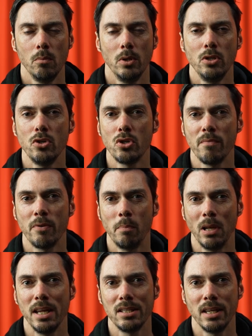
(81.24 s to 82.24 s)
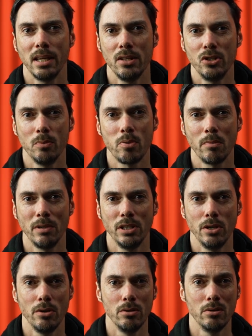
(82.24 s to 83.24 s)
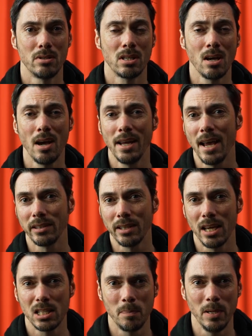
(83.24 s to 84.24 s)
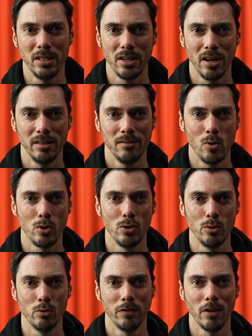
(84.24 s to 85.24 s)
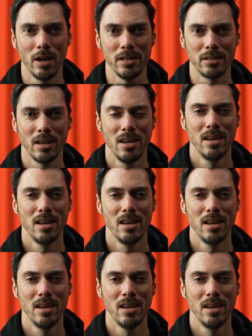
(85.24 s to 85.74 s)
When you shop for plane tickets, you probably use Kayak, Expedia, or Google Flights.